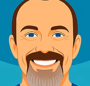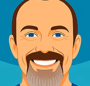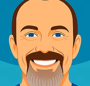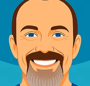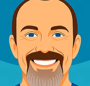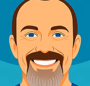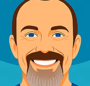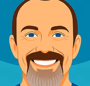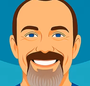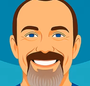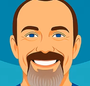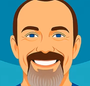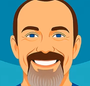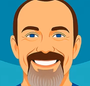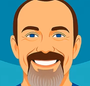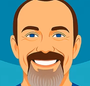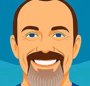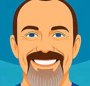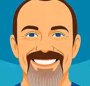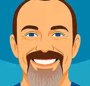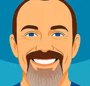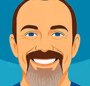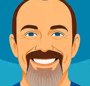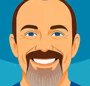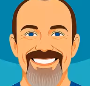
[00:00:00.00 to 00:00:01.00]
Welcome to
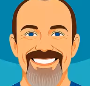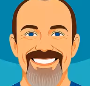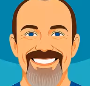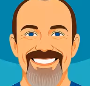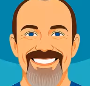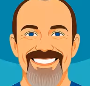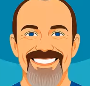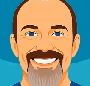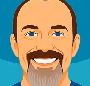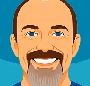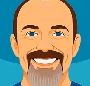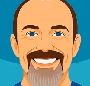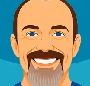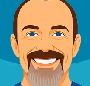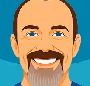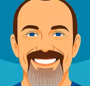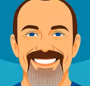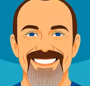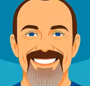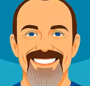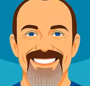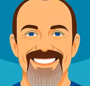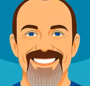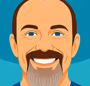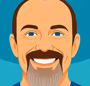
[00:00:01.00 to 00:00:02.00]
Course Creation for
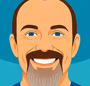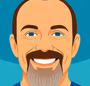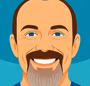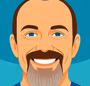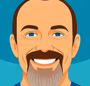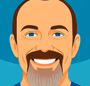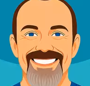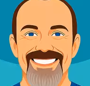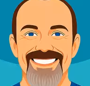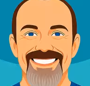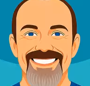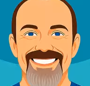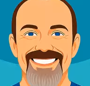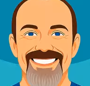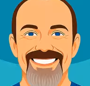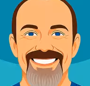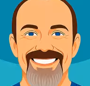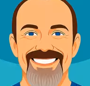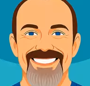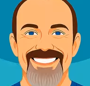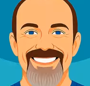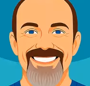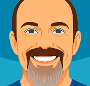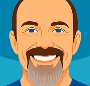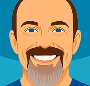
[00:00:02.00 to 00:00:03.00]
Solopreneurs.
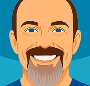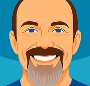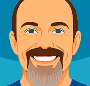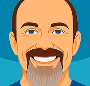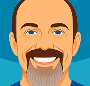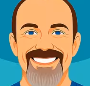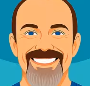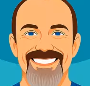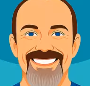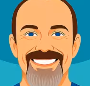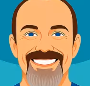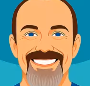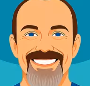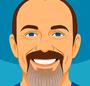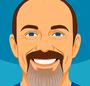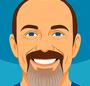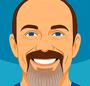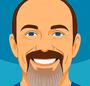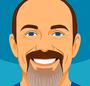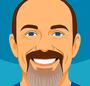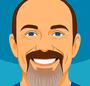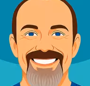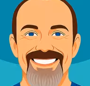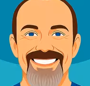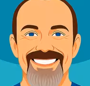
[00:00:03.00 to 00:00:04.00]
I'm Dr. Curtis
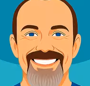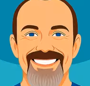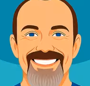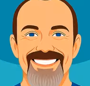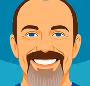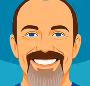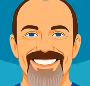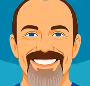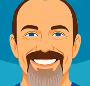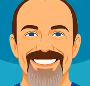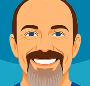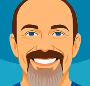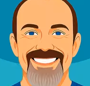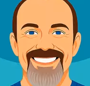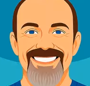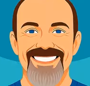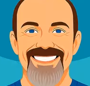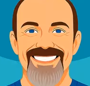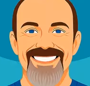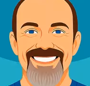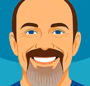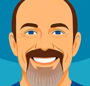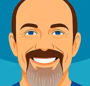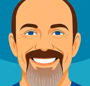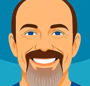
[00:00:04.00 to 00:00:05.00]
Satterfield, and I've spent
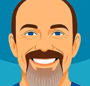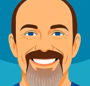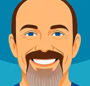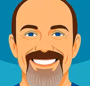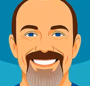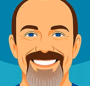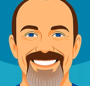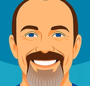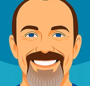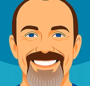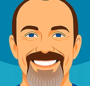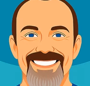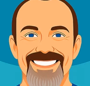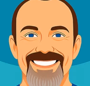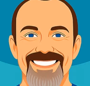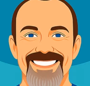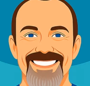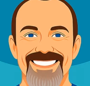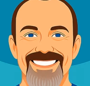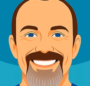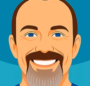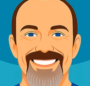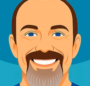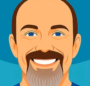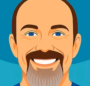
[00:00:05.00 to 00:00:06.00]
17 years as an
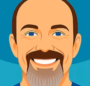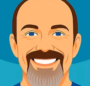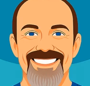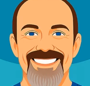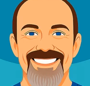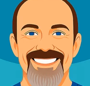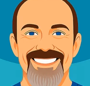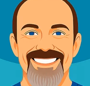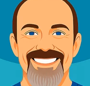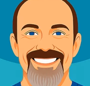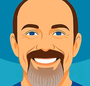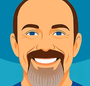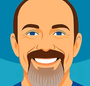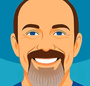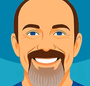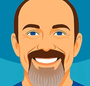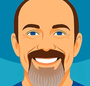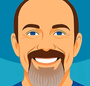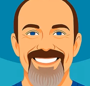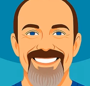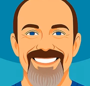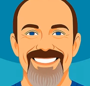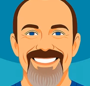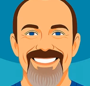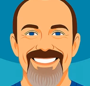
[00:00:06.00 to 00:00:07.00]
educator and course
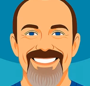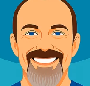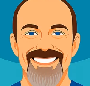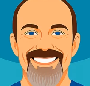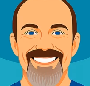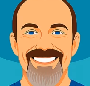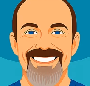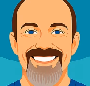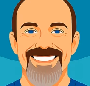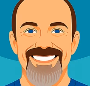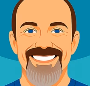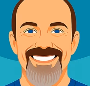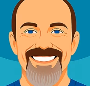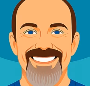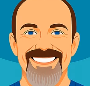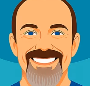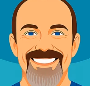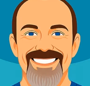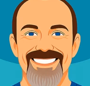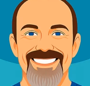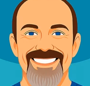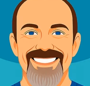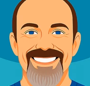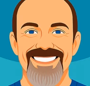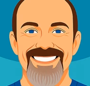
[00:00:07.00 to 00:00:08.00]
designer helping
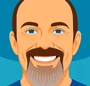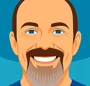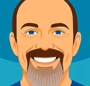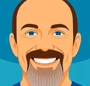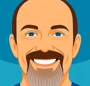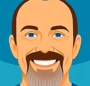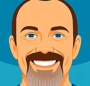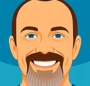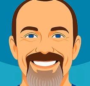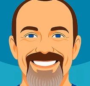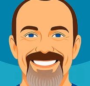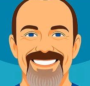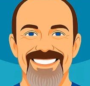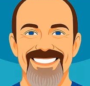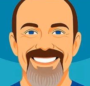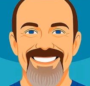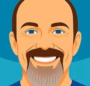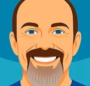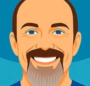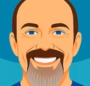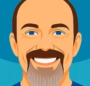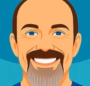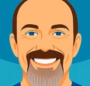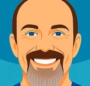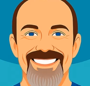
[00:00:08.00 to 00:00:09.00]
thousands of students
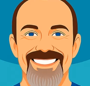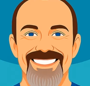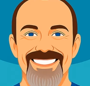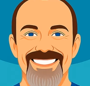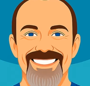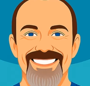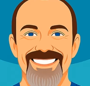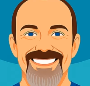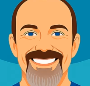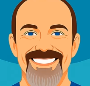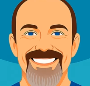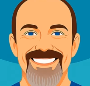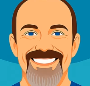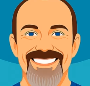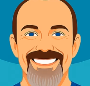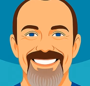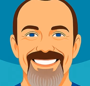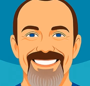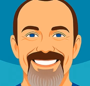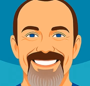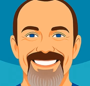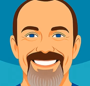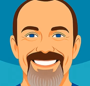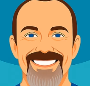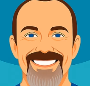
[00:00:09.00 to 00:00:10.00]
learn new skills.
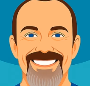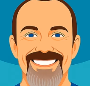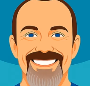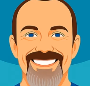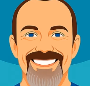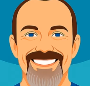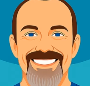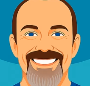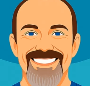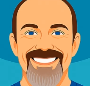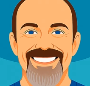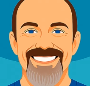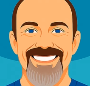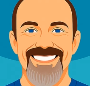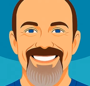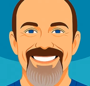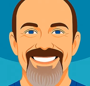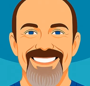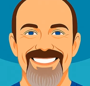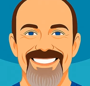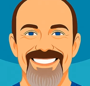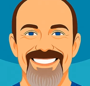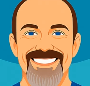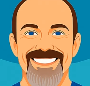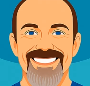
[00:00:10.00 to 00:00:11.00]
Now, I
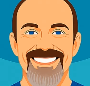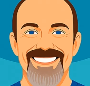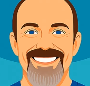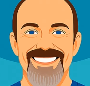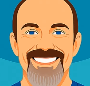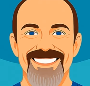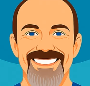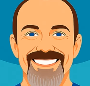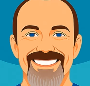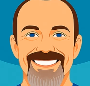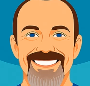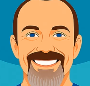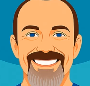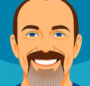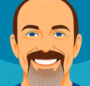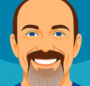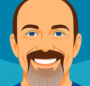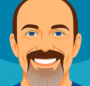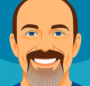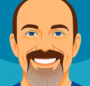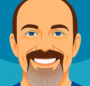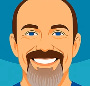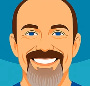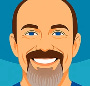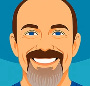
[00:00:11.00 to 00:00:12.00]
help solopreneurs
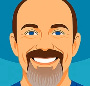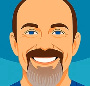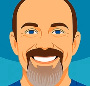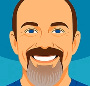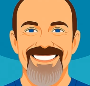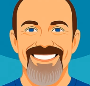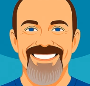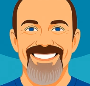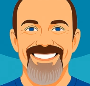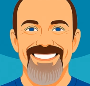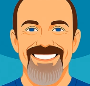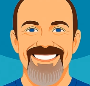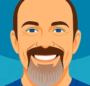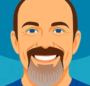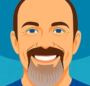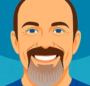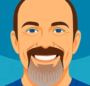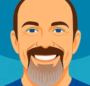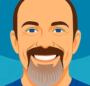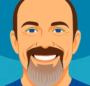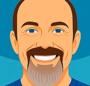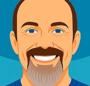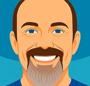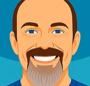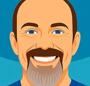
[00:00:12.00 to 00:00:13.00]
like you
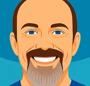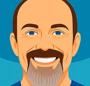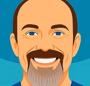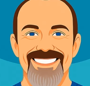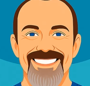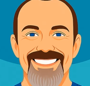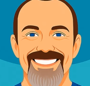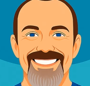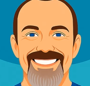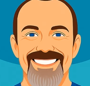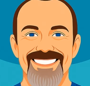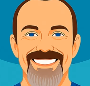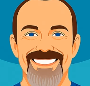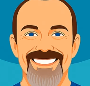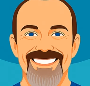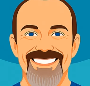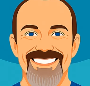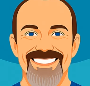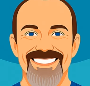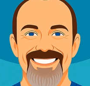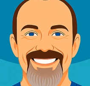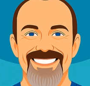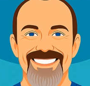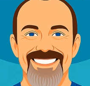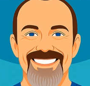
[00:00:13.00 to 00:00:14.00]
create courses that actually
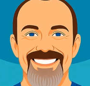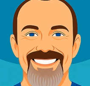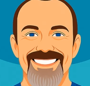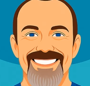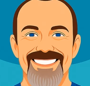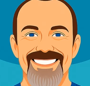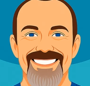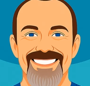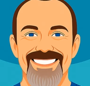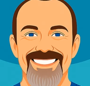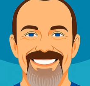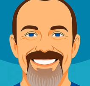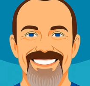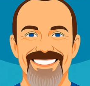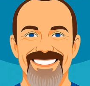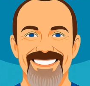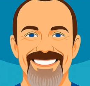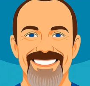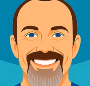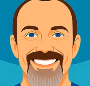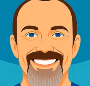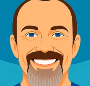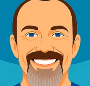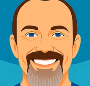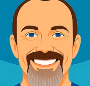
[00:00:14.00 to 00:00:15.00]
transform your students
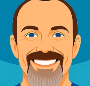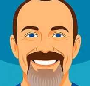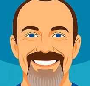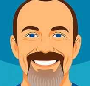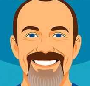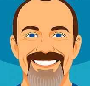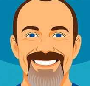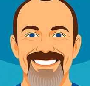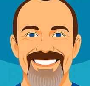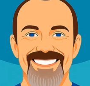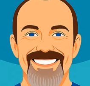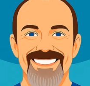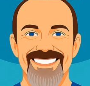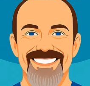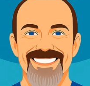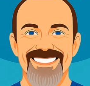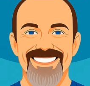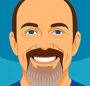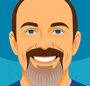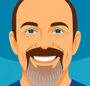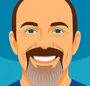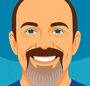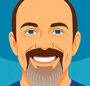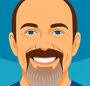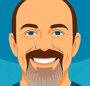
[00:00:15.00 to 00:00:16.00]
and grow your
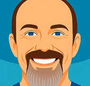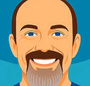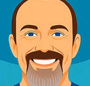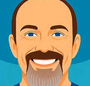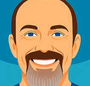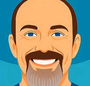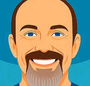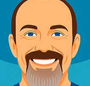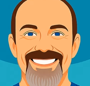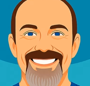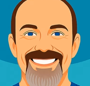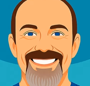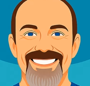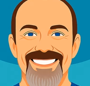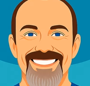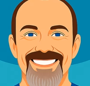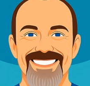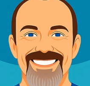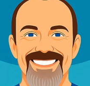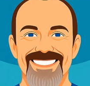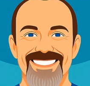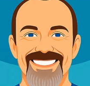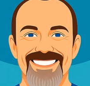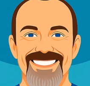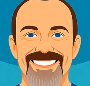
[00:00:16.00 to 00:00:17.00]
business. Let's get
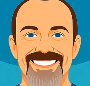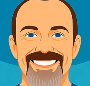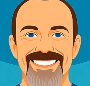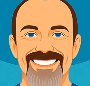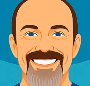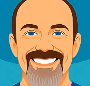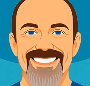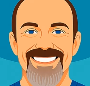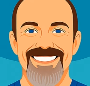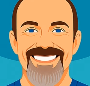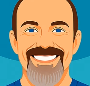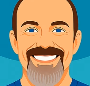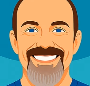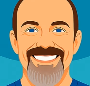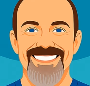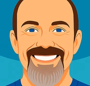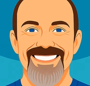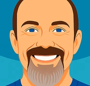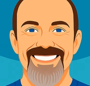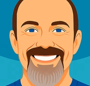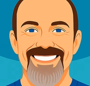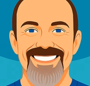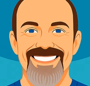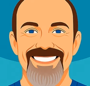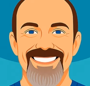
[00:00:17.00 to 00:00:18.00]
into it.
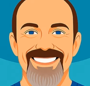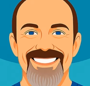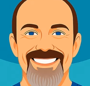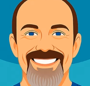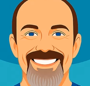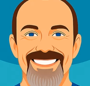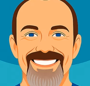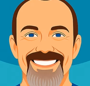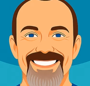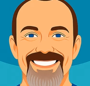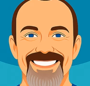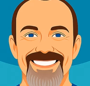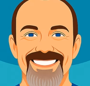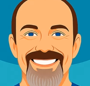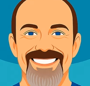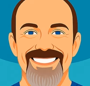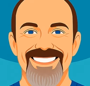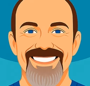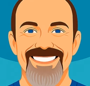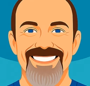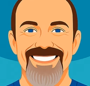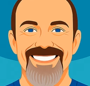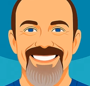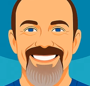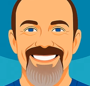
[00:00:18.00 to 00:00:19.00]
After 17 years
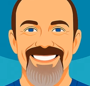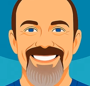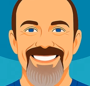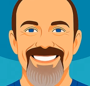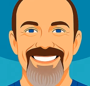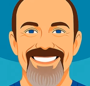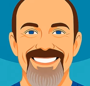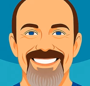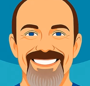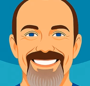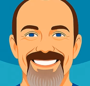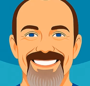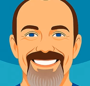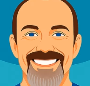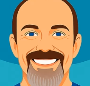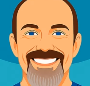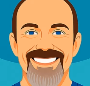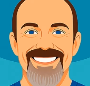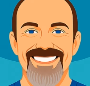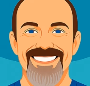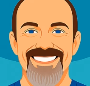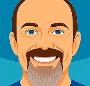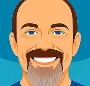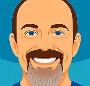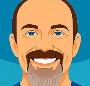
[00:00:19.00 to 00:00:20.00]
as an educator,
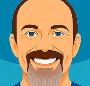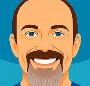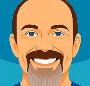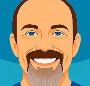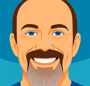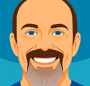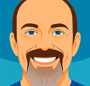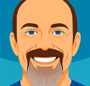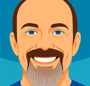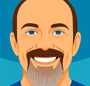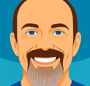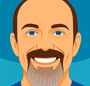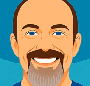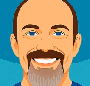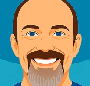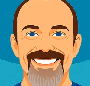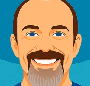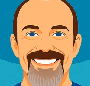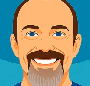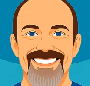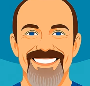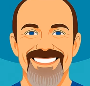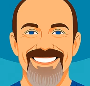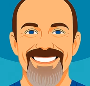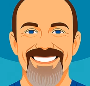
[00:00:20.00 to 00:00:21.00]
online course designer, and
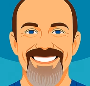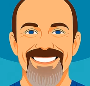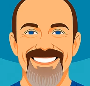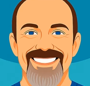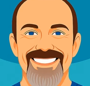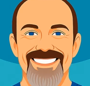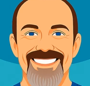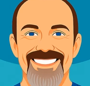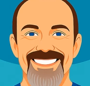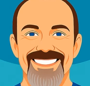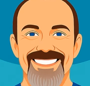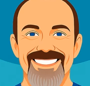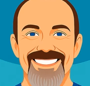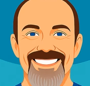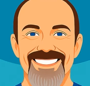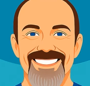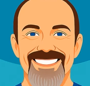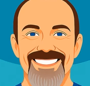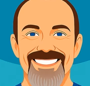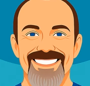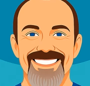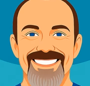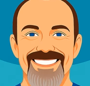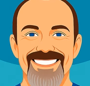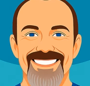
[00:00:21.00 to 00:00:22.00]
helping thousands of
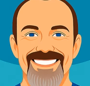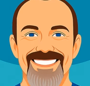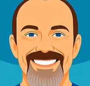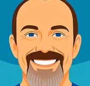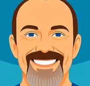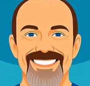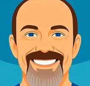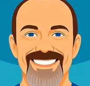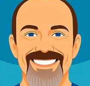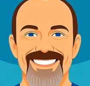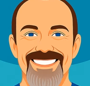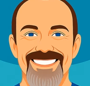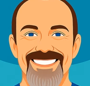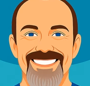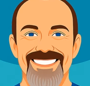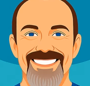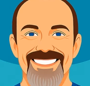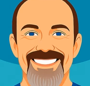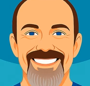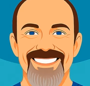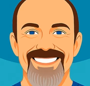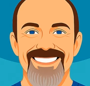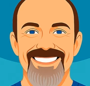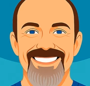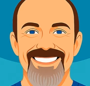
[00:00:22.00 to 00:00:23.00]
people learn new skills,
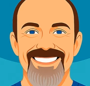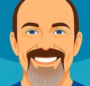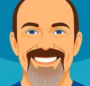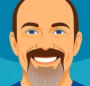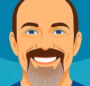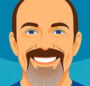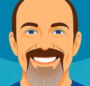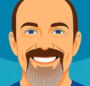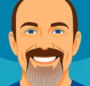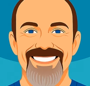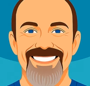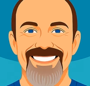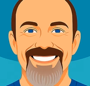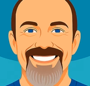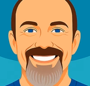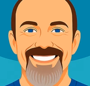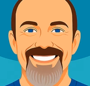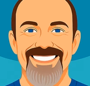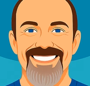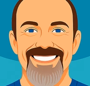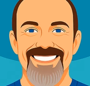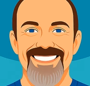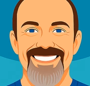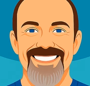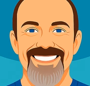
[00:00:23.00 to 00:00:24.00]
I've seen both
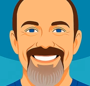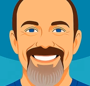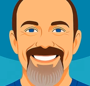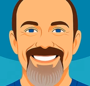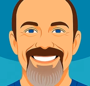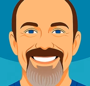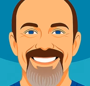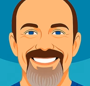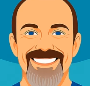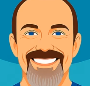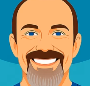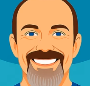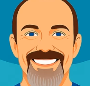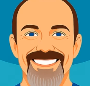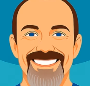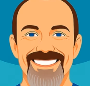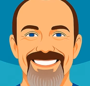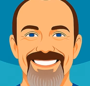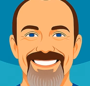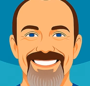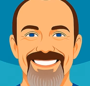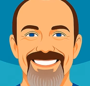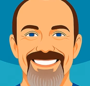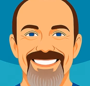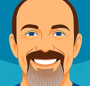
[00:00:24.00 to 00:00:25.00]
kinds of courses up
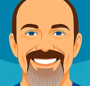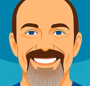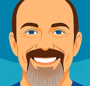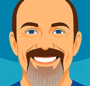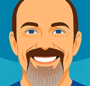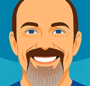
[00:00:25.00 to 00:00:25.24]
close.